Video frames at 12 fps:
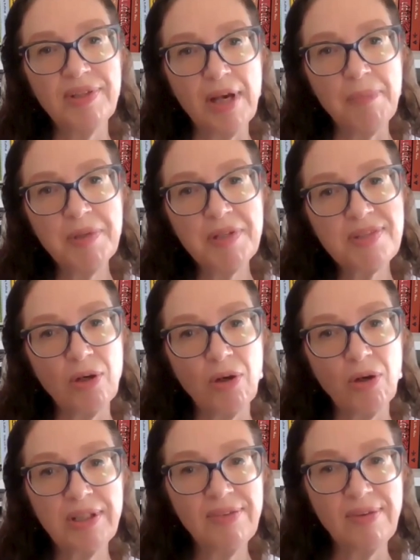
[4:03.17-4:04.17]
it happens
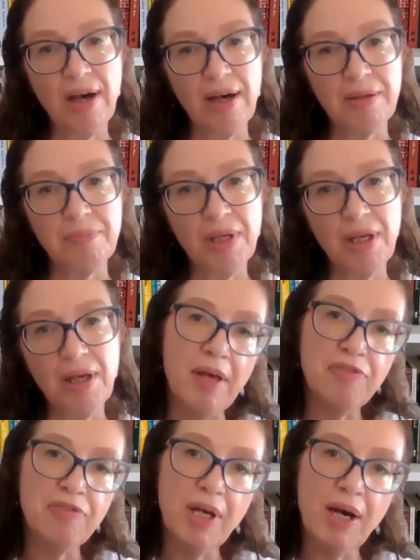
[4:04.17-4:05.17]
all the time,
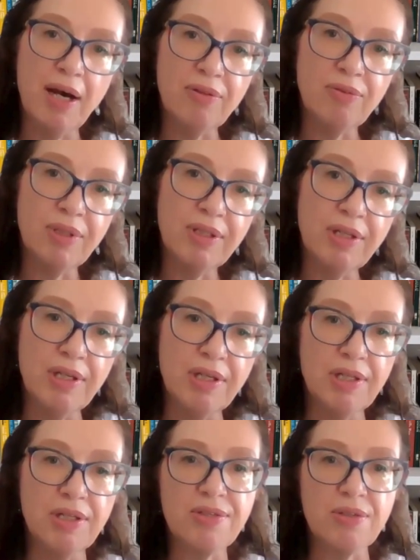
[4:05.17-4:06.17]
every 100
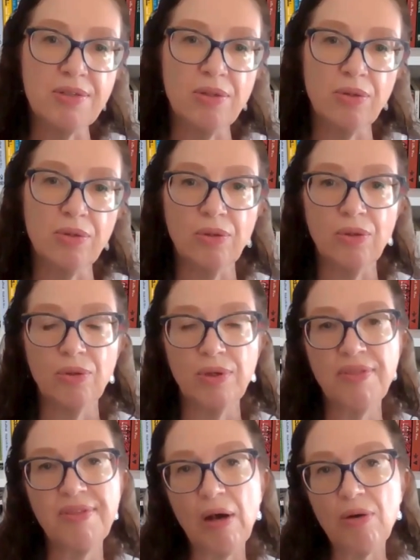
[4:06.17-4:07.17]
years
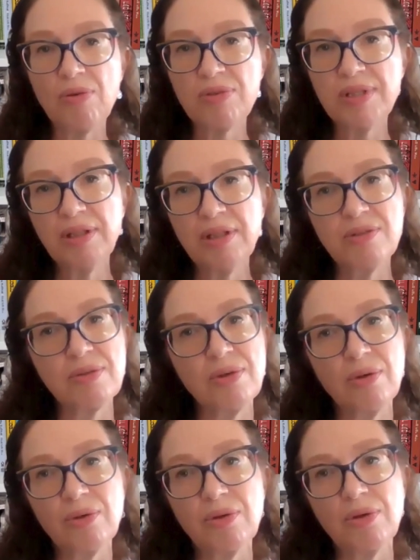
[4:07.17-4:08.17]
or 1,000 years,
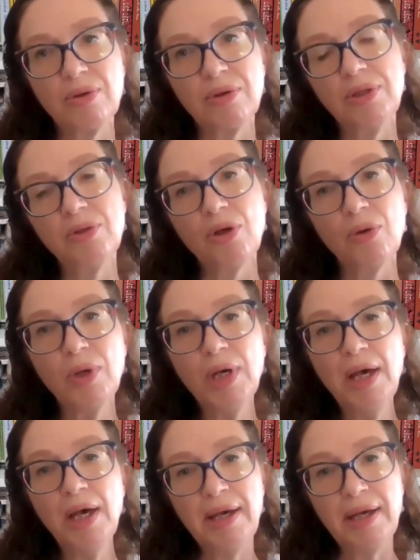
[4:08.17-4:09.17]
or
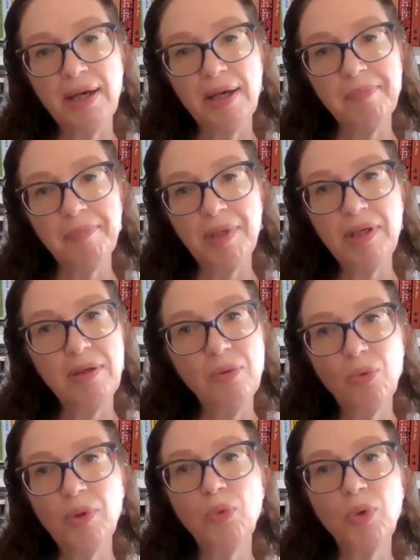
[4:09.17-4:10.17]

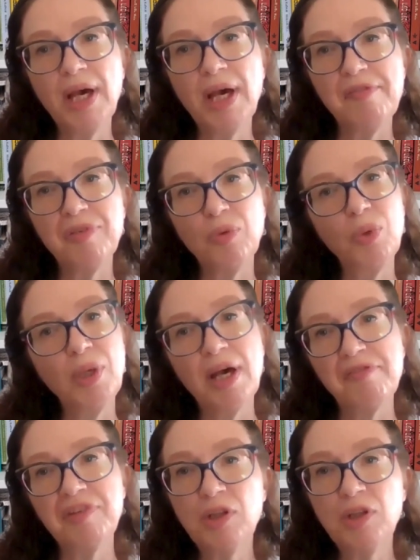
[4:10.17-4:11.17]
we
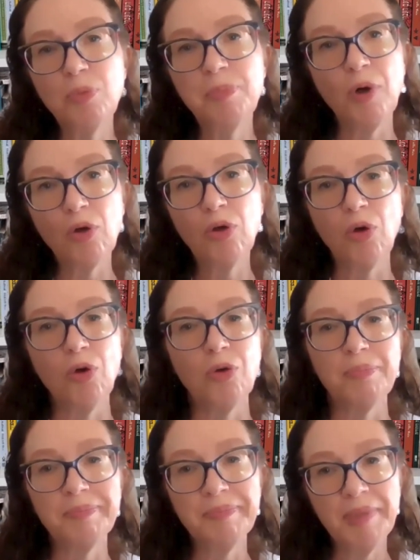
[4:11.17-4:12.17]
have a new
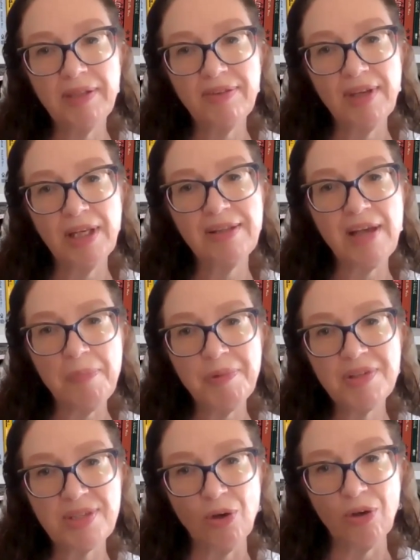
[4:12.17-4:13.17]
pogrom. It
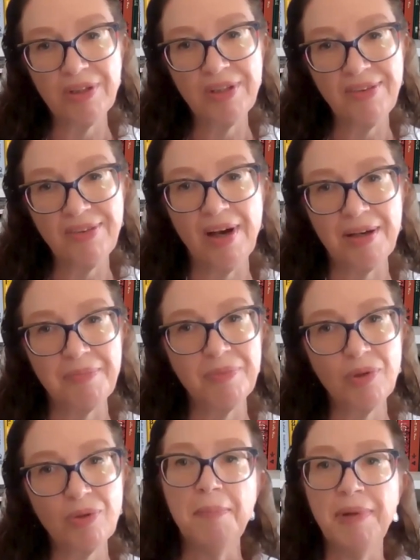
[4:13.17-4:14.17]
happens all the
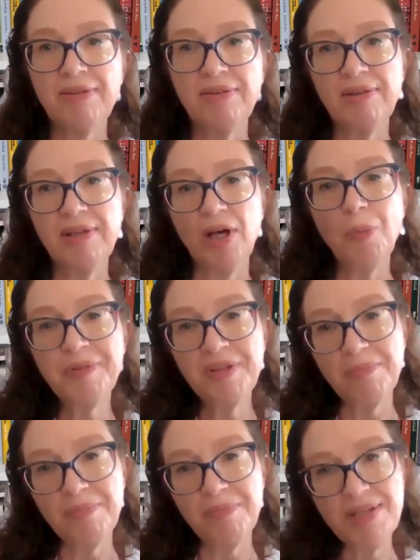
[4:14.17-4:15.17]
time. But the
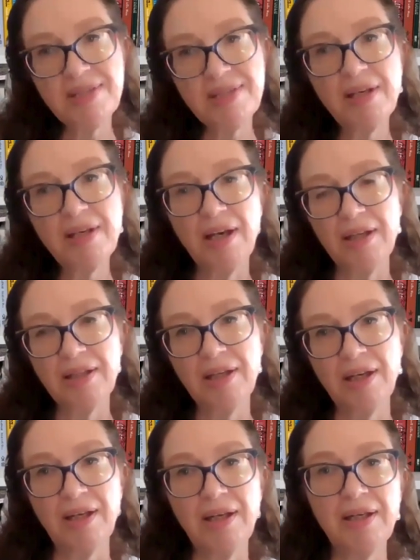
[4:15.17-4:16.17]
optimistic
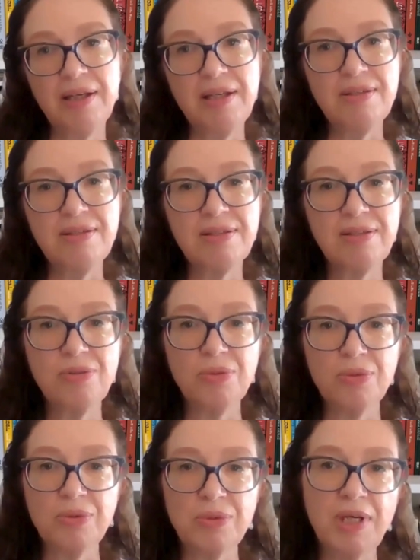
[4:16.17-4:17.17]
angle is
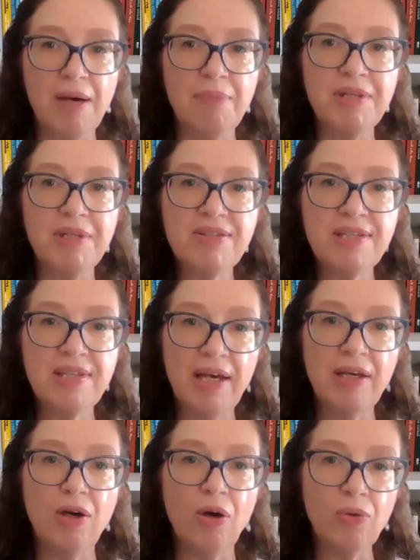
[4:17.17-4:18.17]
to come and
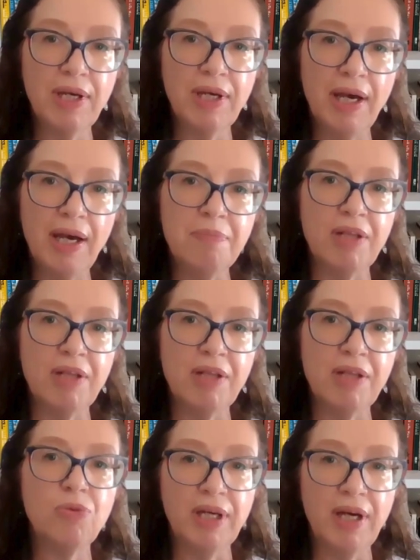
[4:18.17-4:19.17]
say, okay,
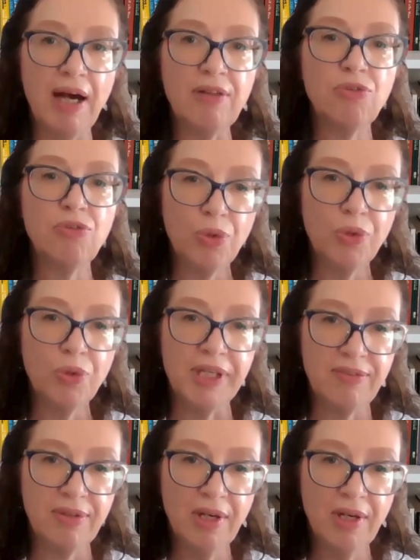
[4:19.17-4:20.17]
but we got through
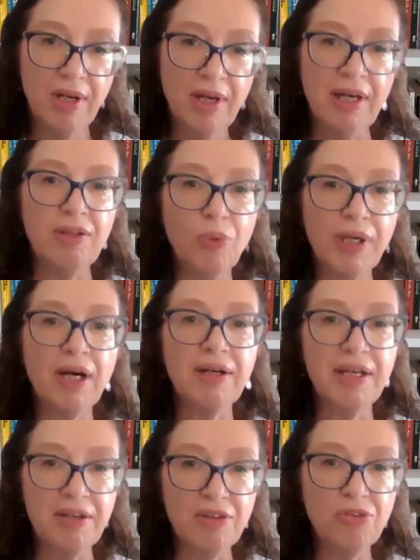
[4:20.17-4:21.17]
it, and we
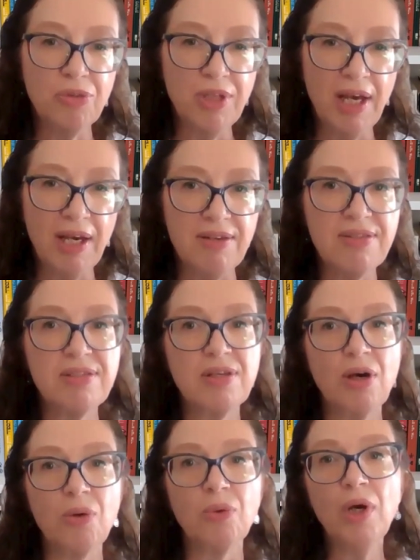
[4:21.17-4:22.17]
are here today,
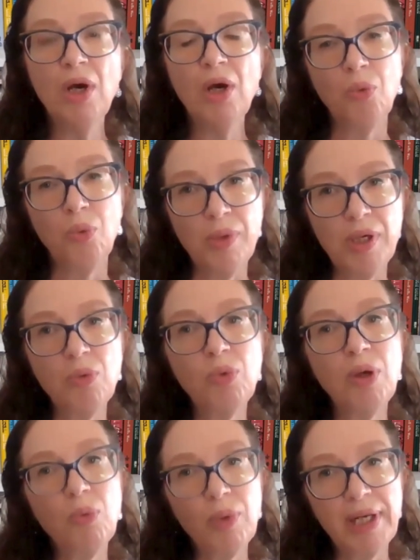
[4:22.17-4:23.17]
so we
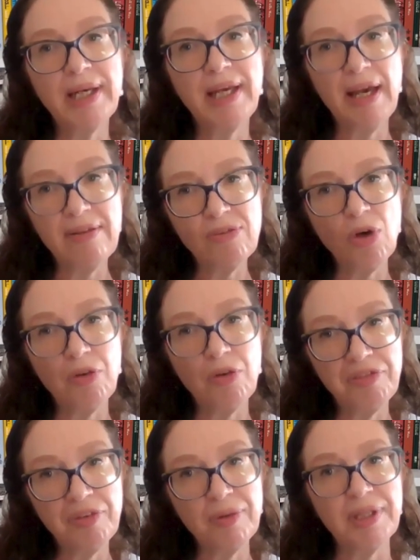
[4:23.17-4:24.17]
will get
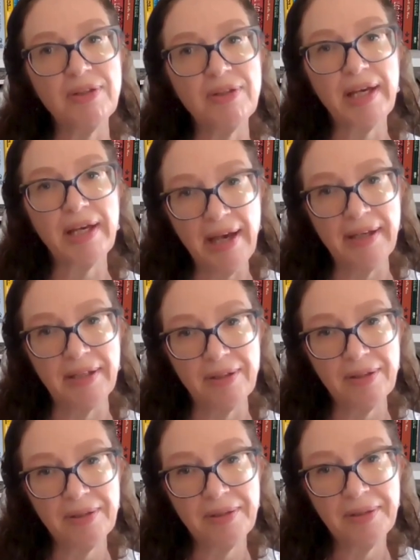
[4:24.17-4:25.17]
over it
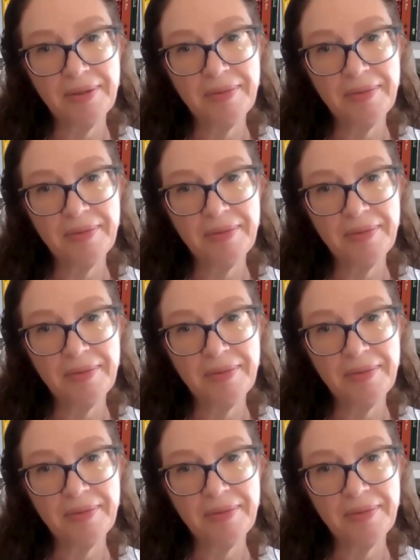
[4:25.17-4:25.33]
again,